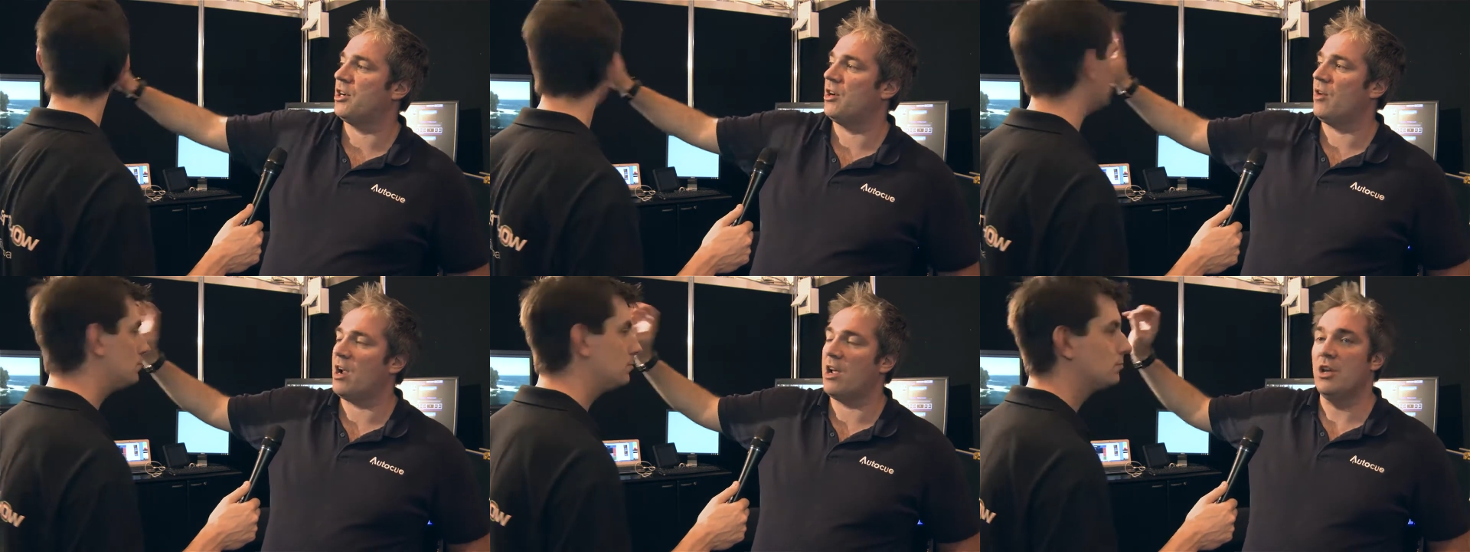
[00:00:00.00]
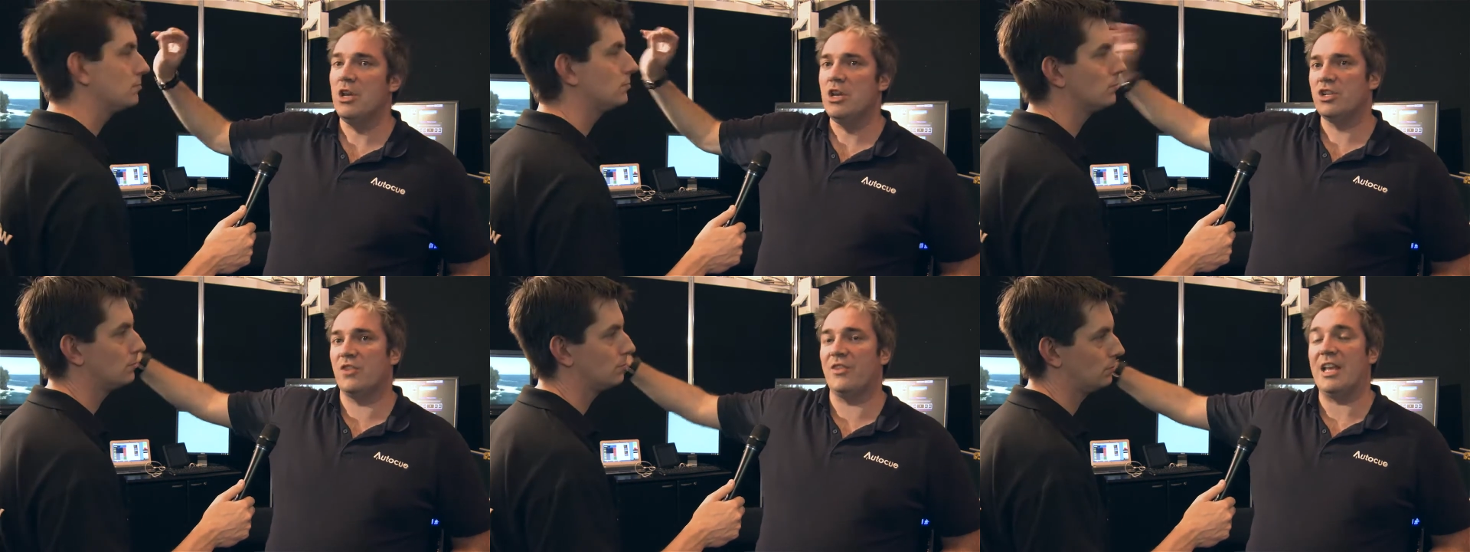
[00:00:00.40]
Speaker 1: are our uh,
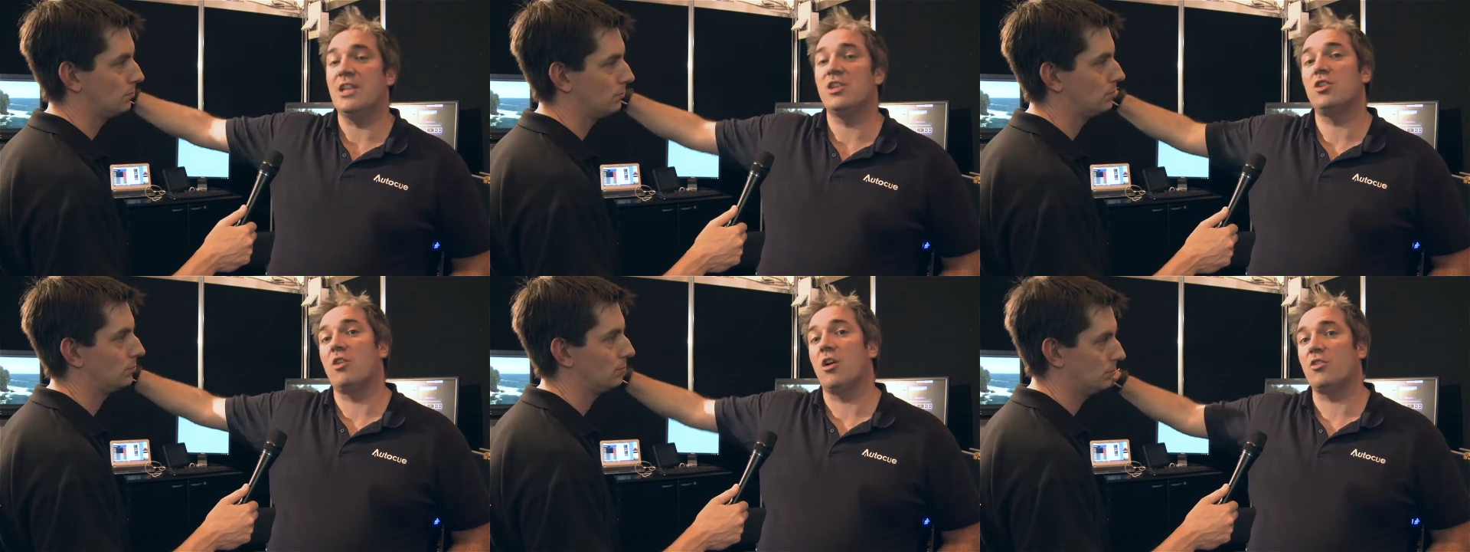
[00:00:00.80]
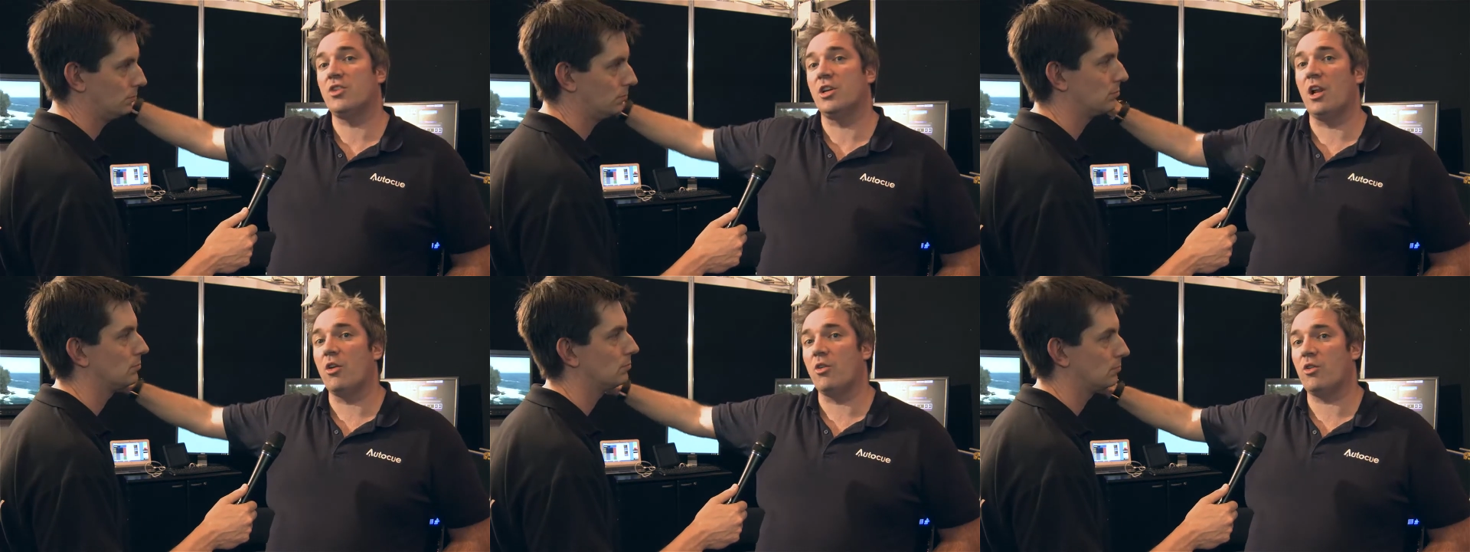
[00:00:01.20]
sort of
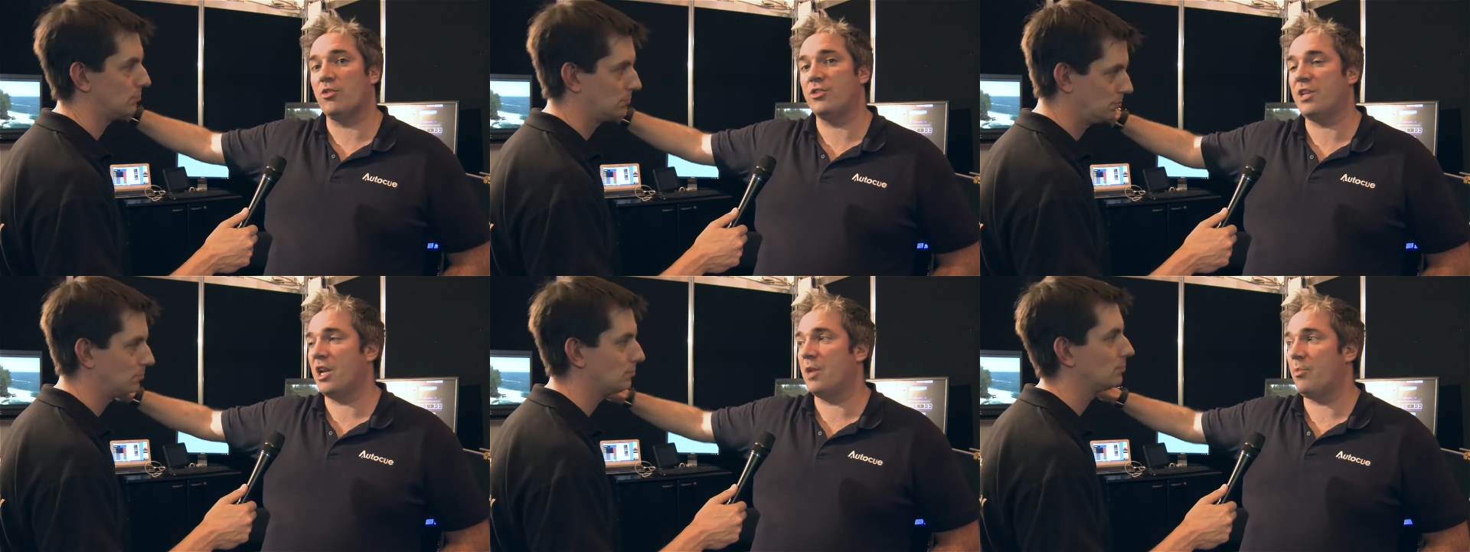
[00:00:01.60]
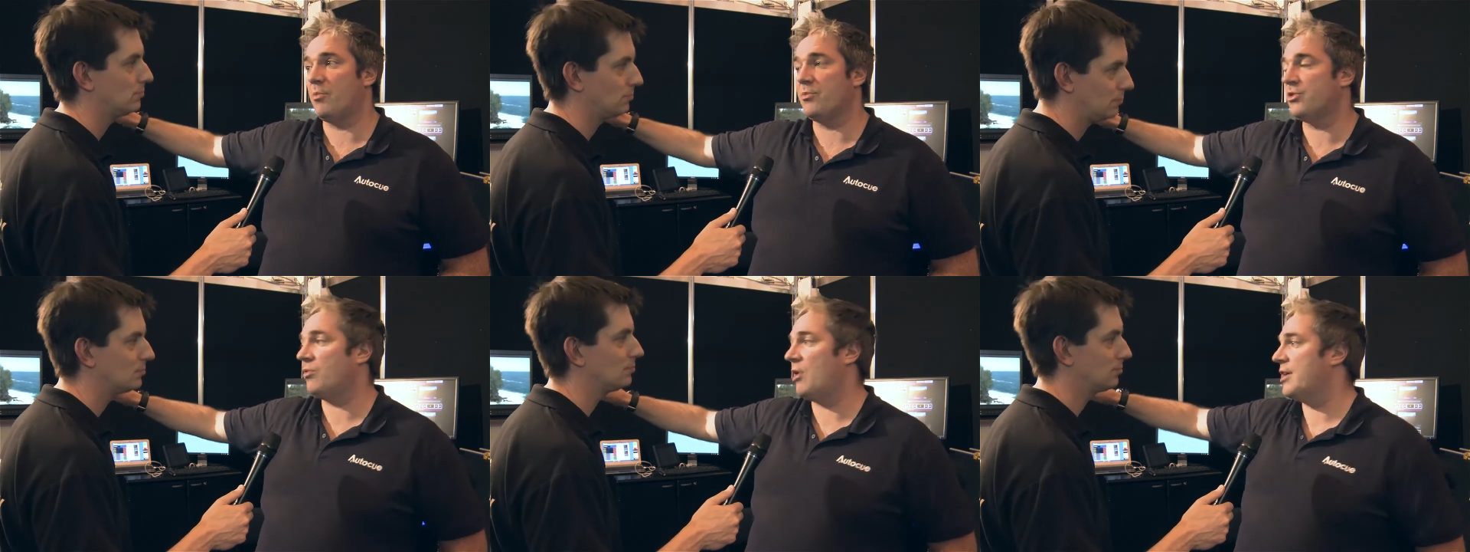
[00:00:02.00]
introductory low-cost
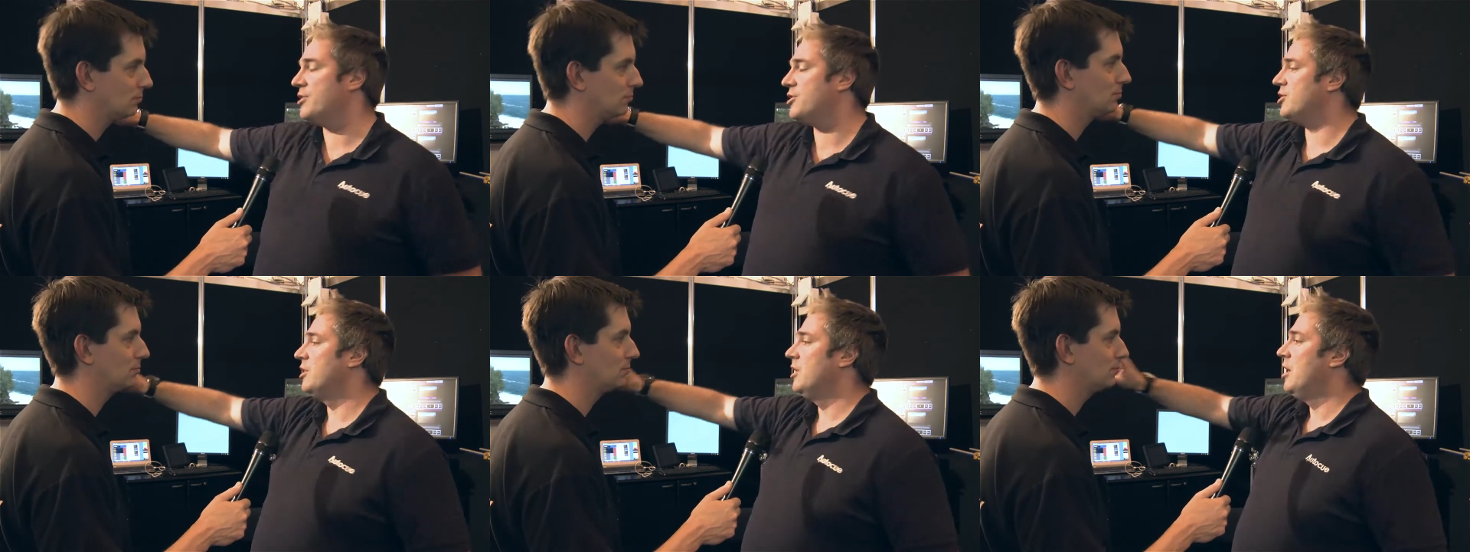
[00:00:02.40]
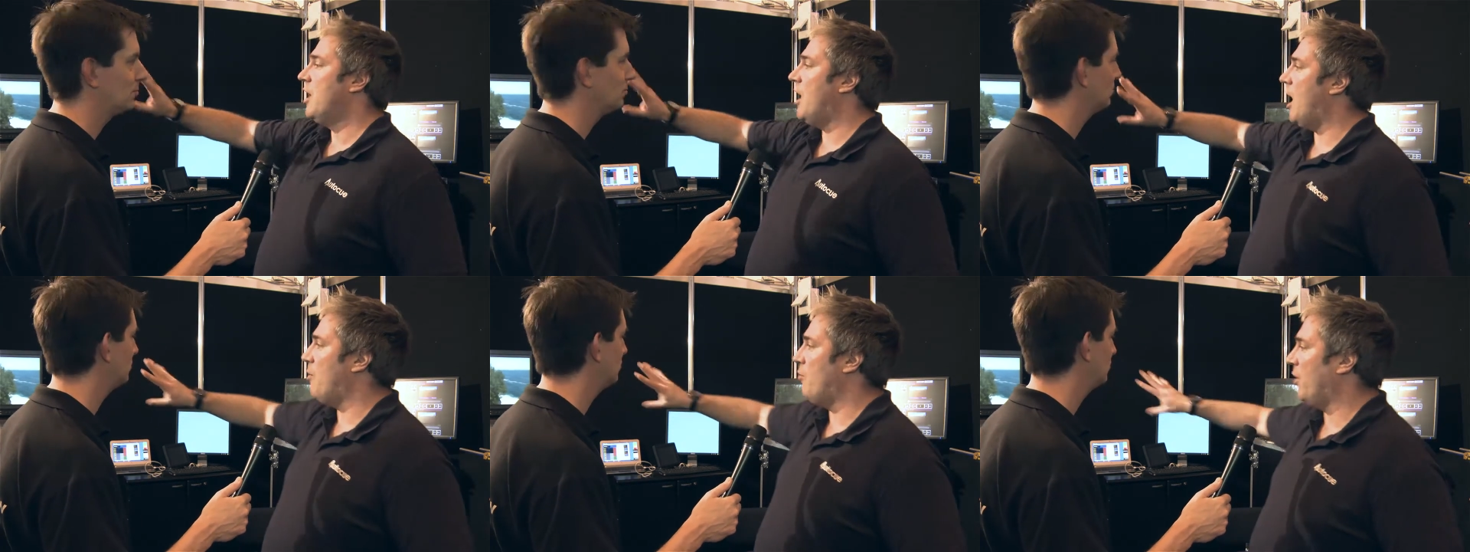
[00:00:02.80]
teleprompter range,
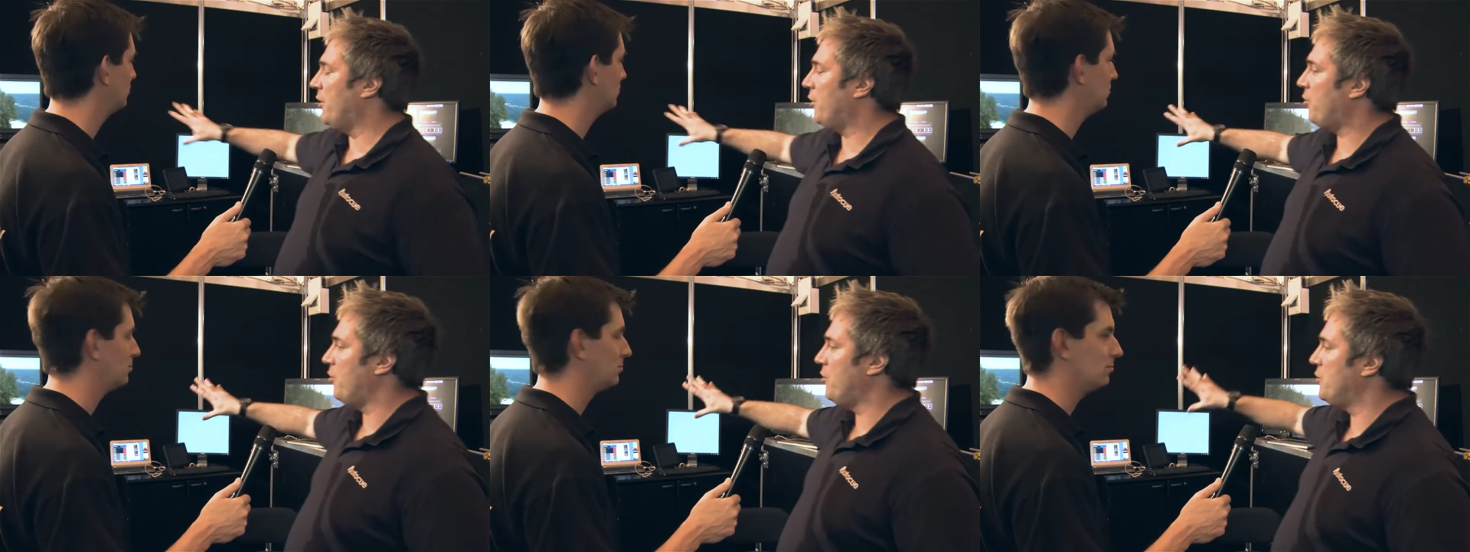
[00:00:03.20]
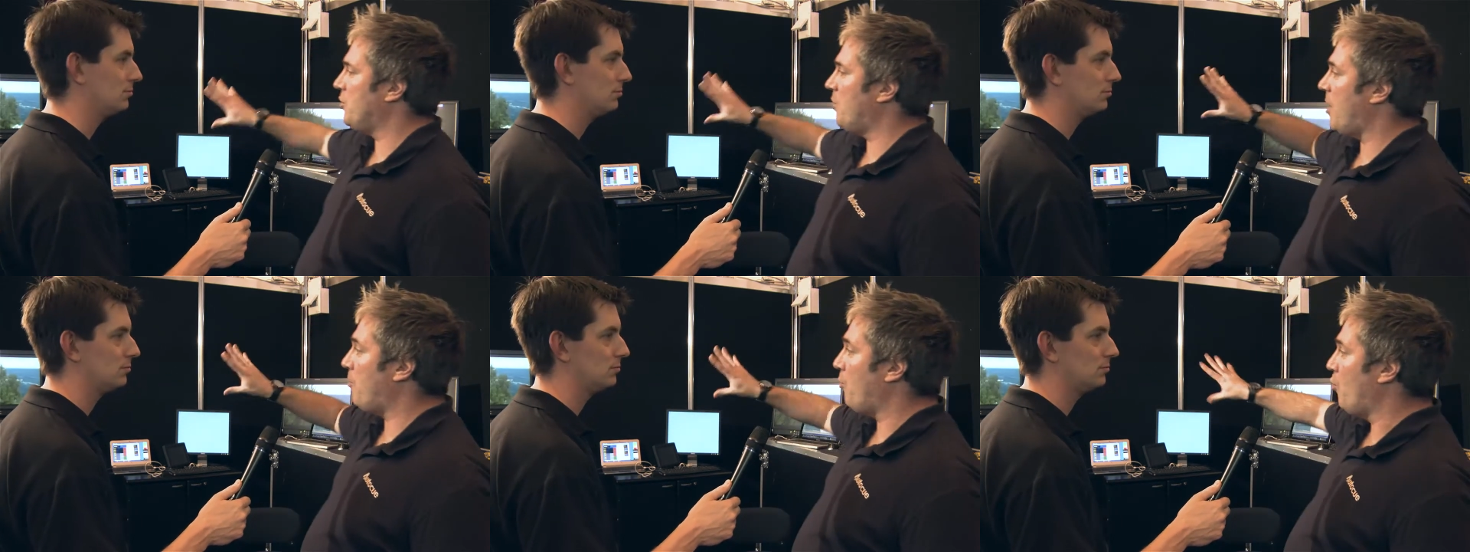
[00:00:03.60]
uh, running through
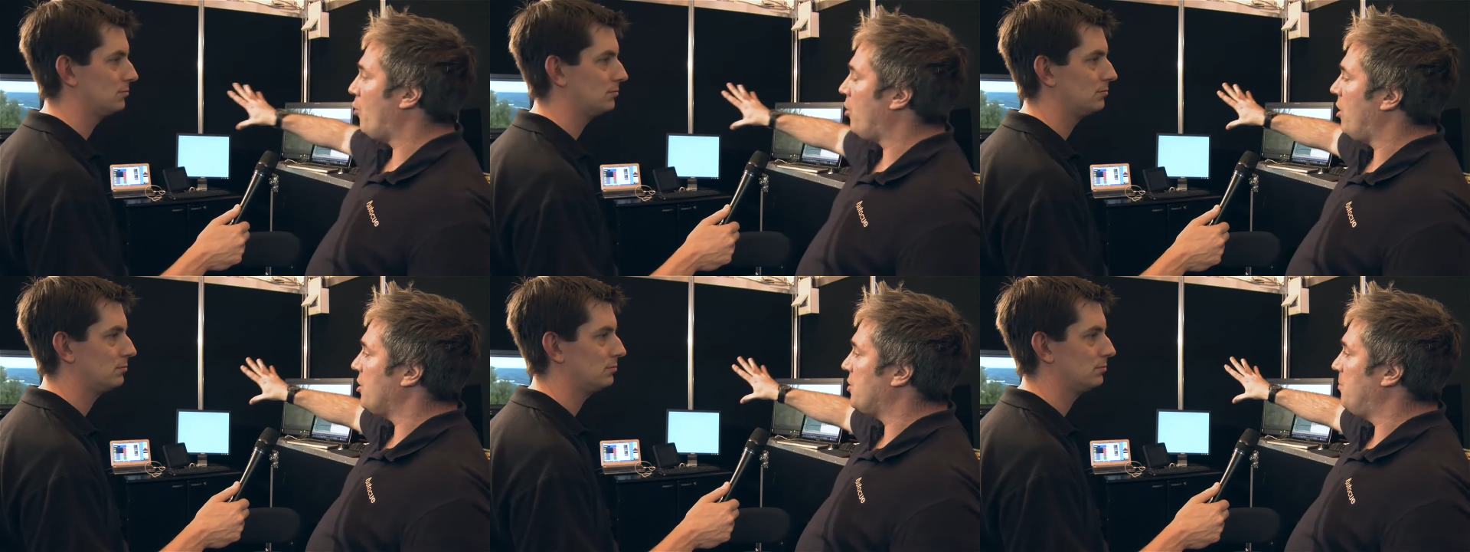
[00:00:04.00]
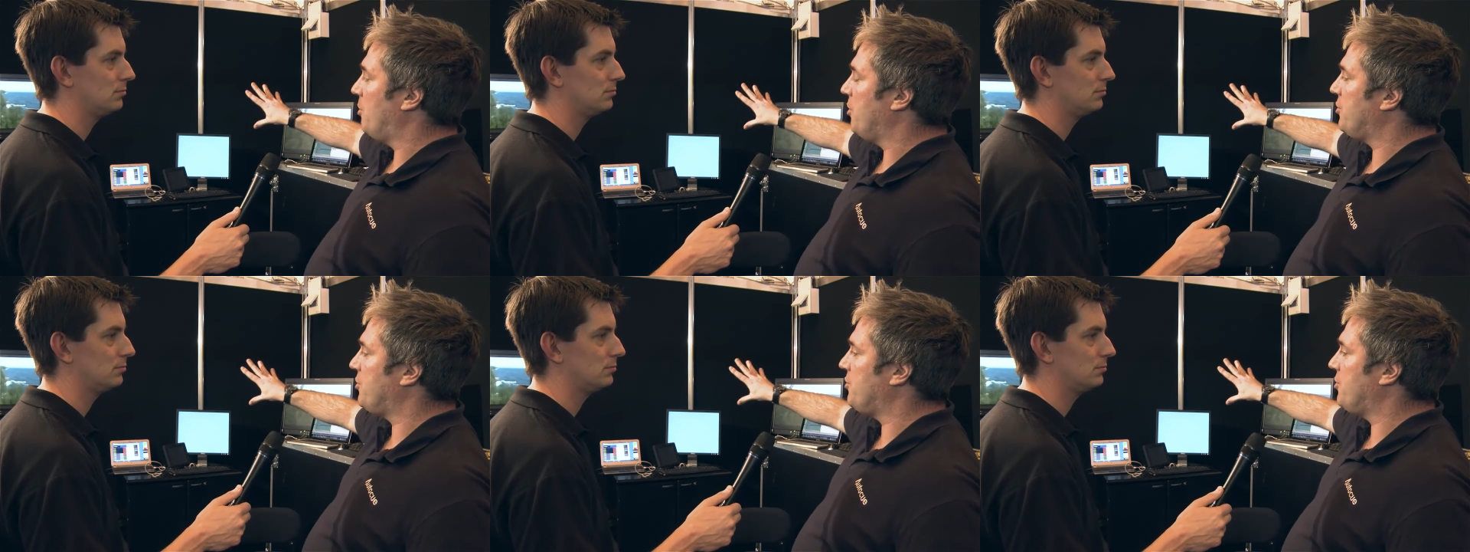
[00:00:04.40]
to our Broadcast Monitor